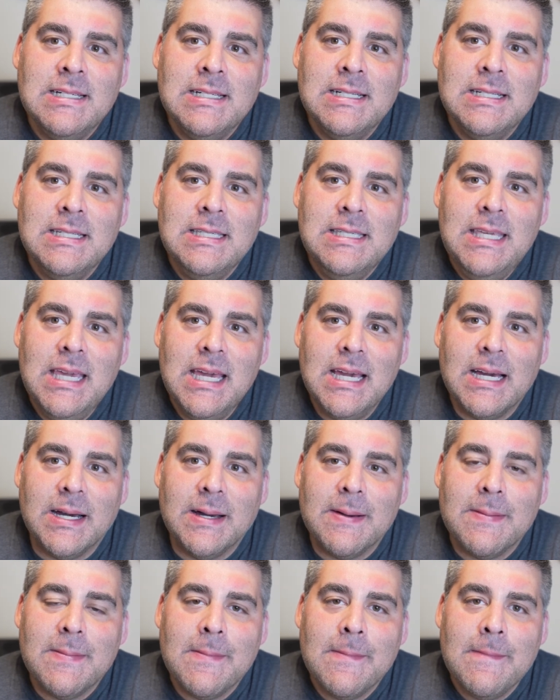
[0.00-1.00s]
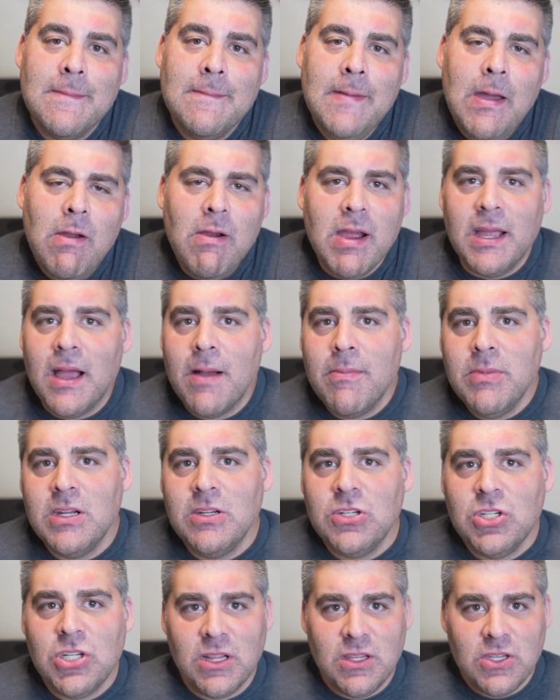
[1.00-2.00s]
Yeah. Alright, I'm going
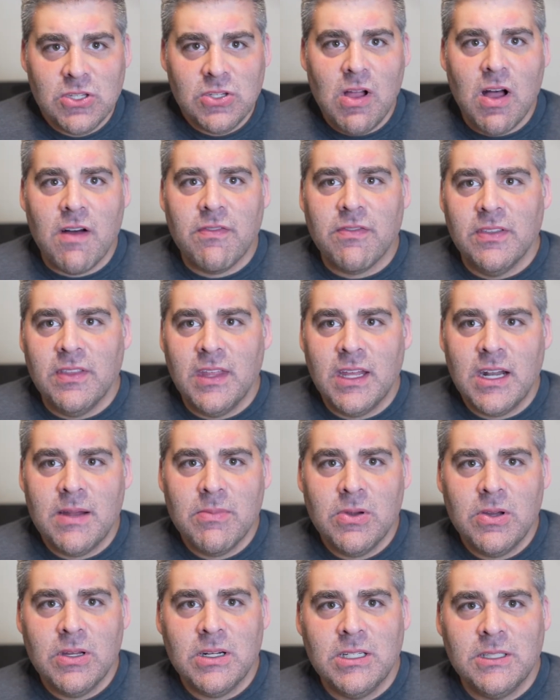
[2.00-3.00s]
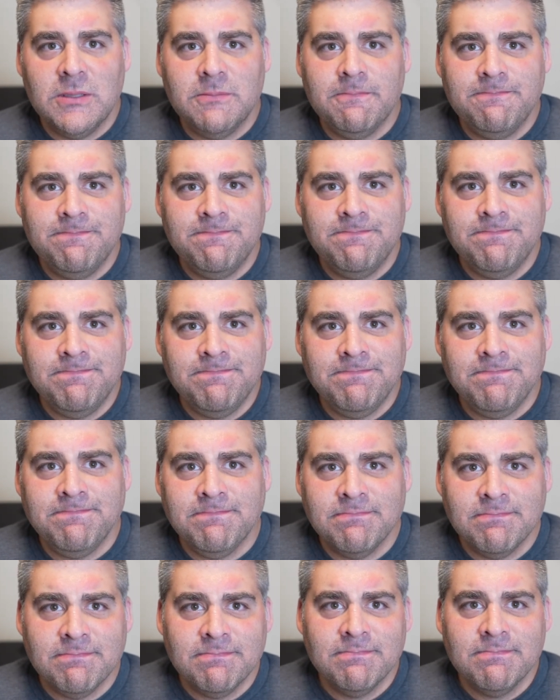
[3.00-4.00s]
to shut this off, and then I'm going to
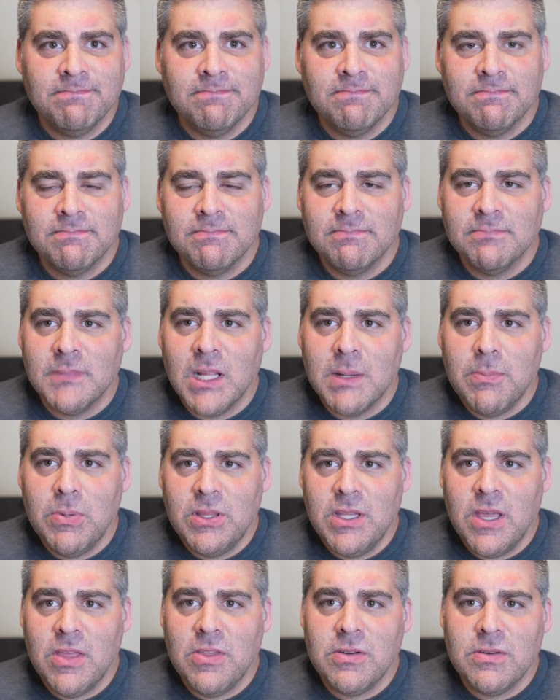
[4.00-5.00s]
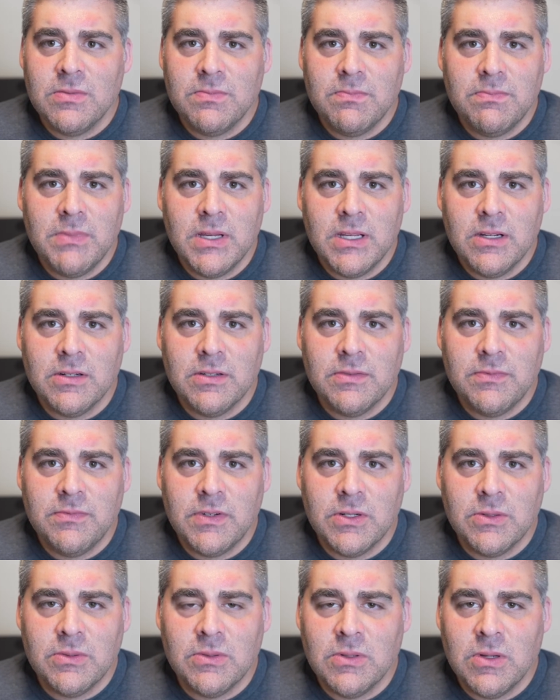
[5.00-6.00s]
put the other
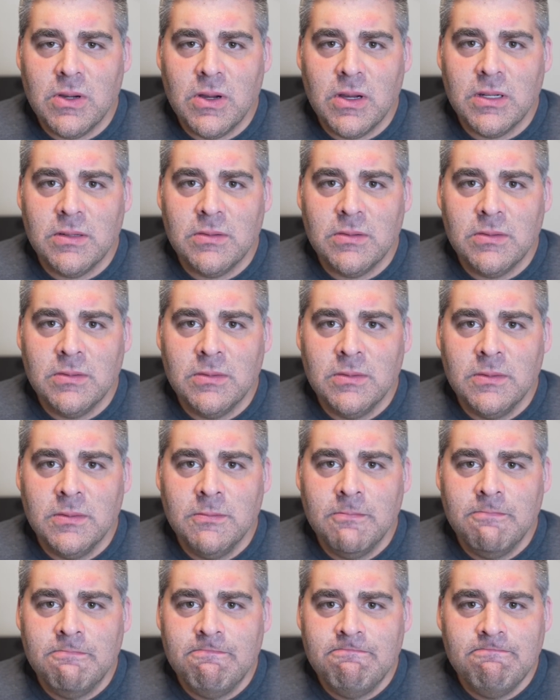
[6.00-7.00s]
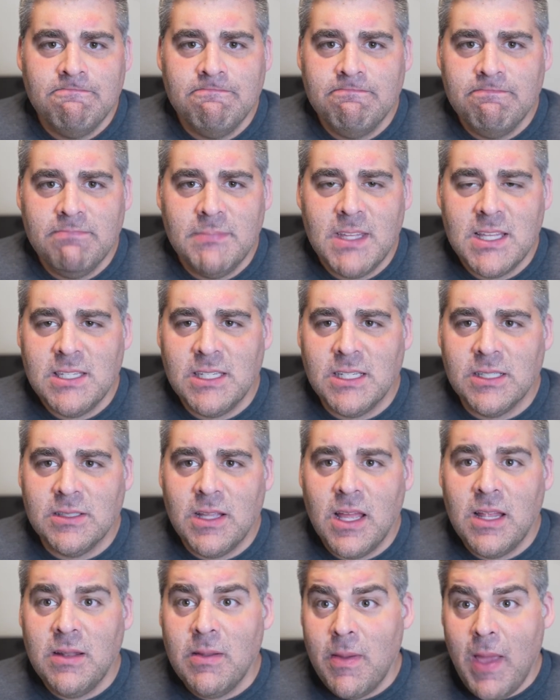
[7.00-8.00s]
microphone on. That's it.
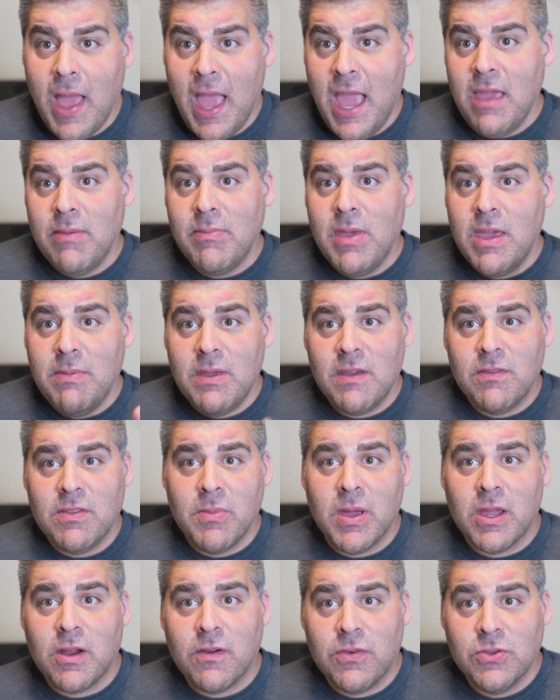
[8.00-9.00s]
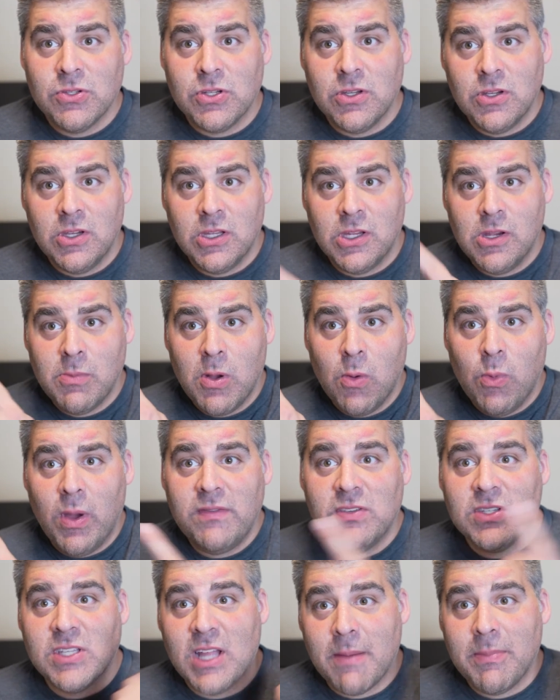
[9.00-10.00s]
And hey, maybe if the microphone's good, you hear my
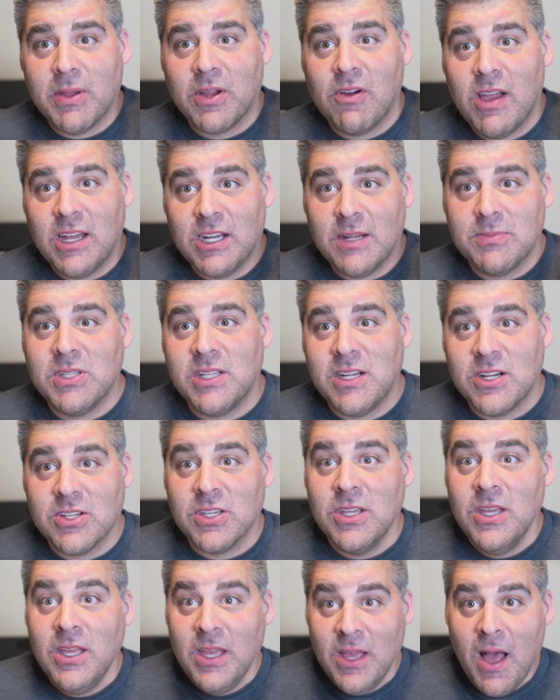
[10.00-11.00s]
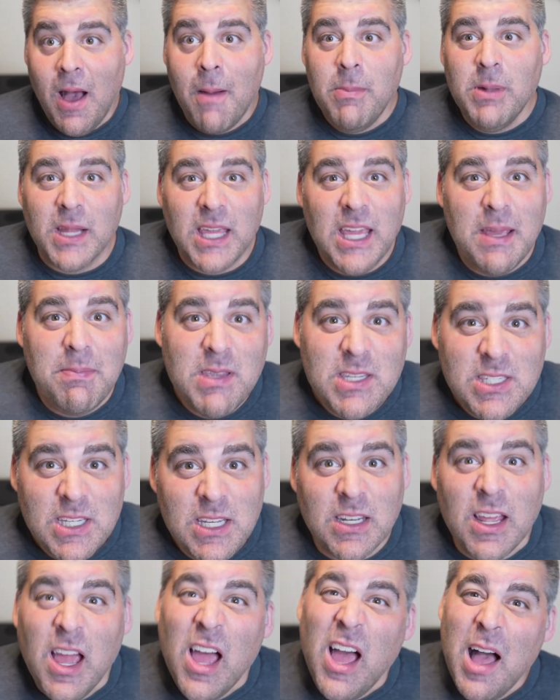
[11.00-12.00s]
wife stomping around upstairs. I'm going to keep this
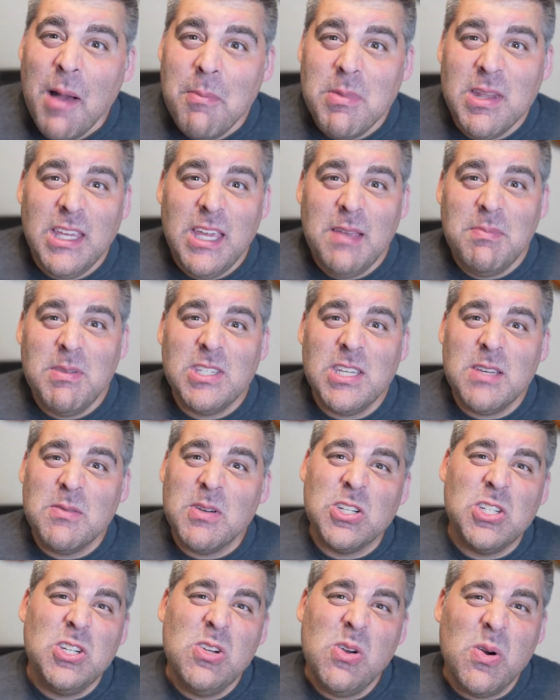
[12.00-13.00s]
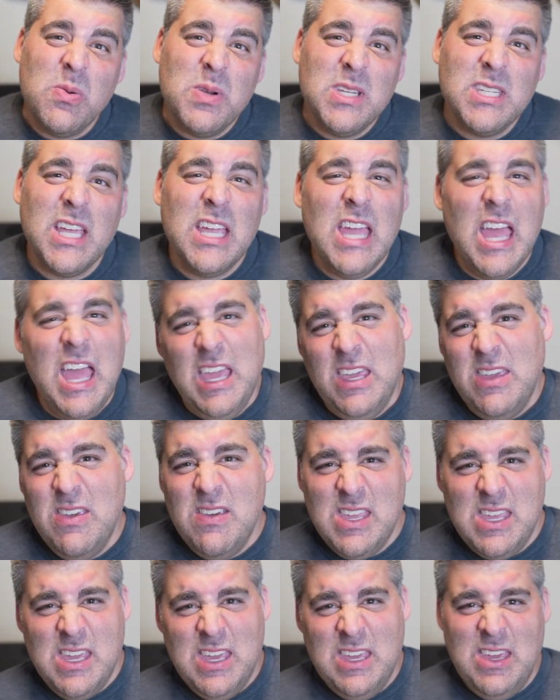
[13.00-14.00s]
in. I'm going to keep this in because you always say, you
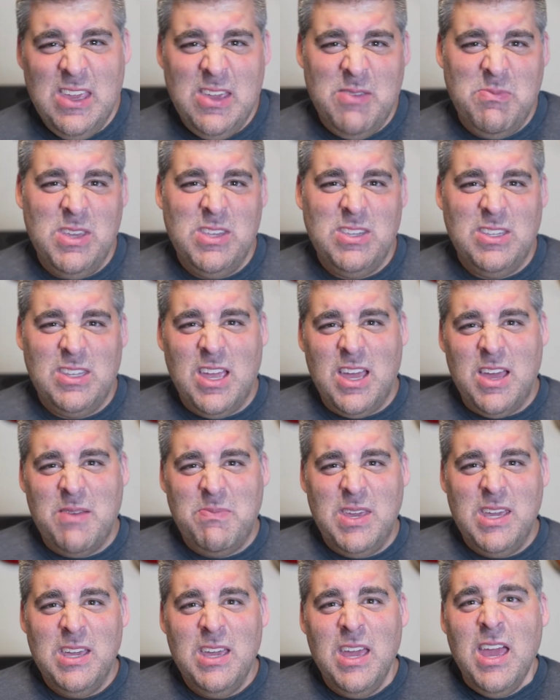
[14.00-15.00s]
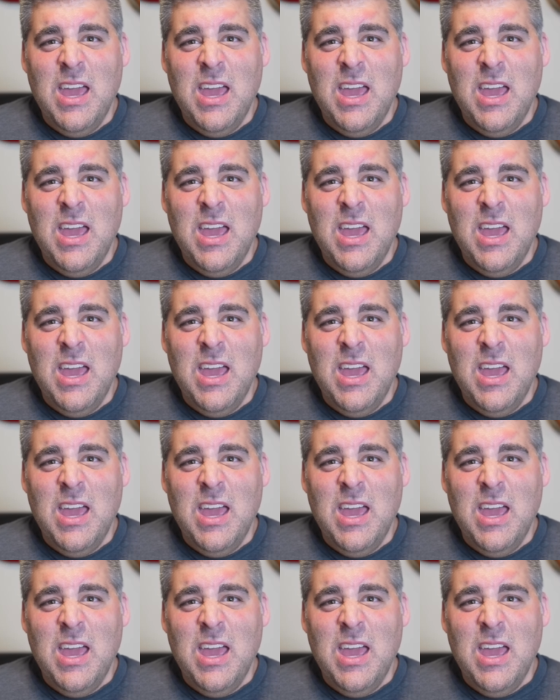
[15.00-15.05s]
can hear me stomping.